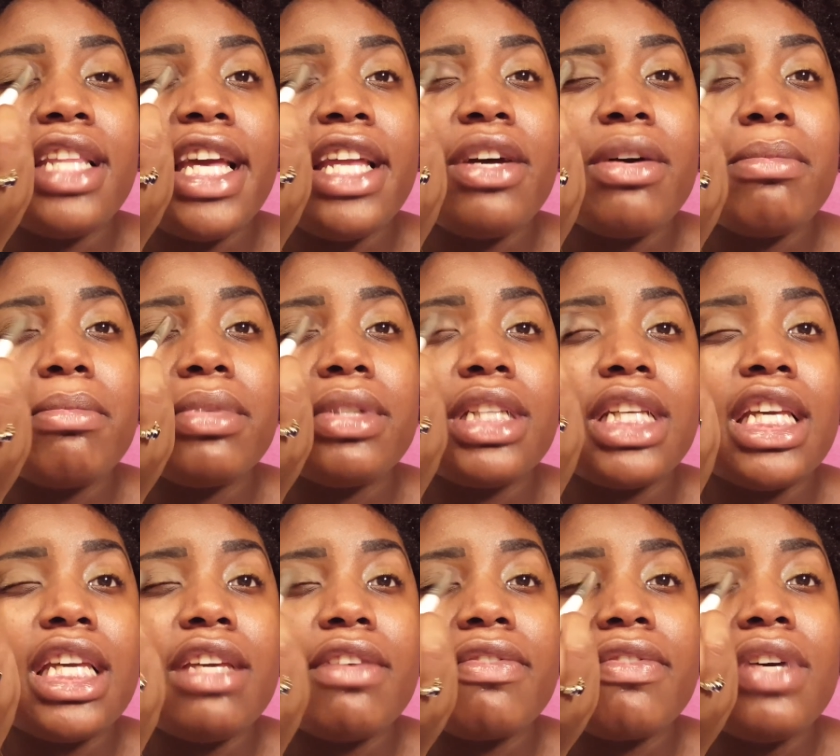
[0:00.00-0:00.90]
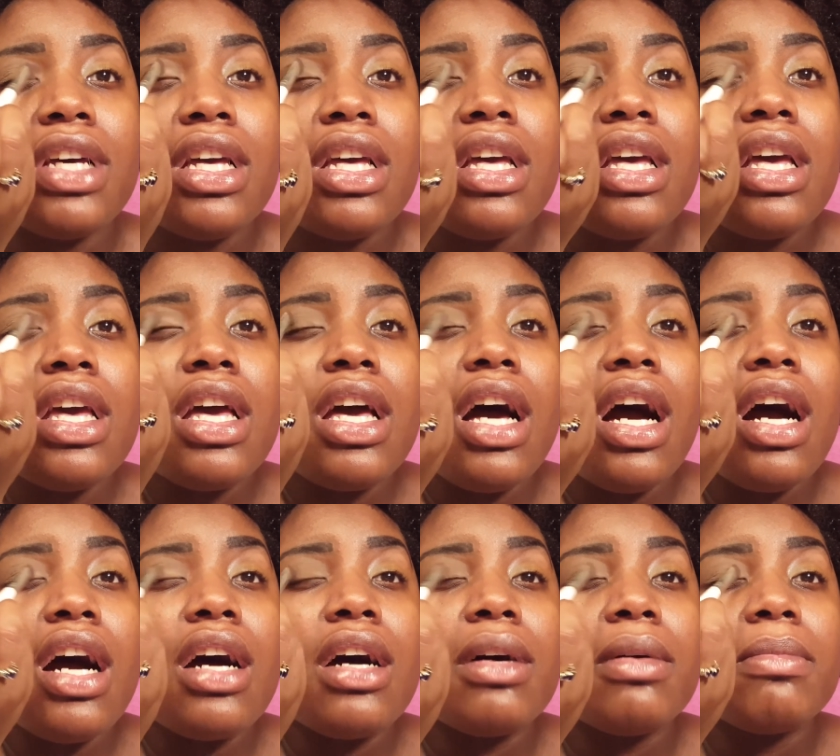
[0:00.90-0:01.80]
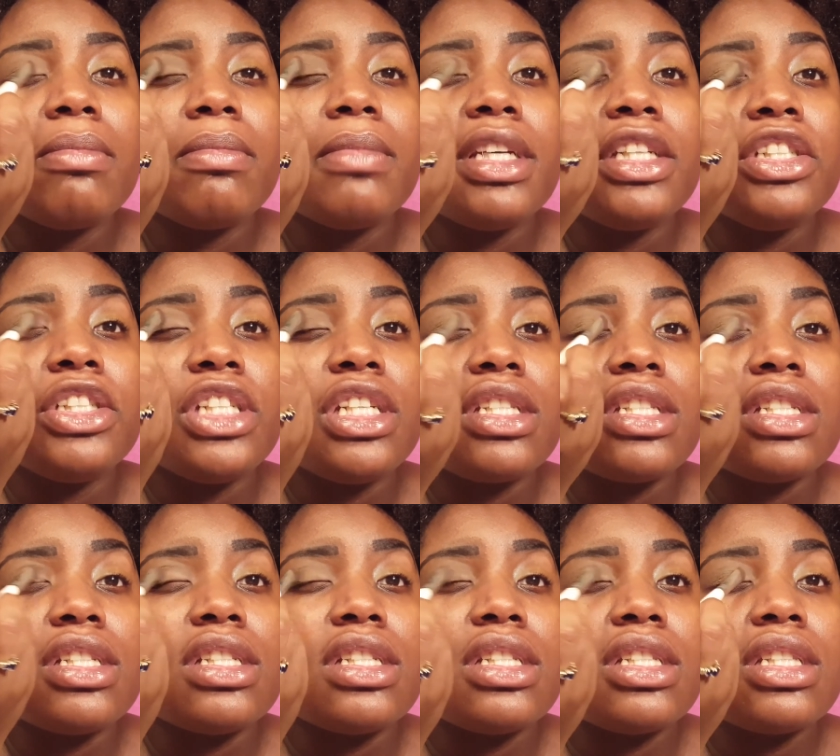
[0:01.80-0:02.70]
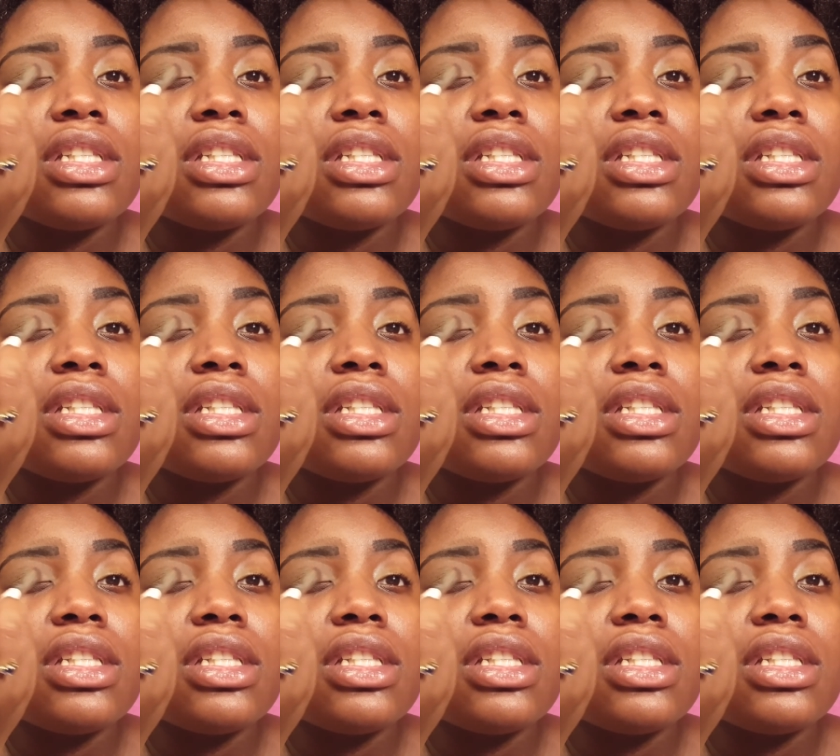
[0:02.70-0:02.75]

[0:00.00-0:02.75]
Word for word: they don't believe um, in Jesus.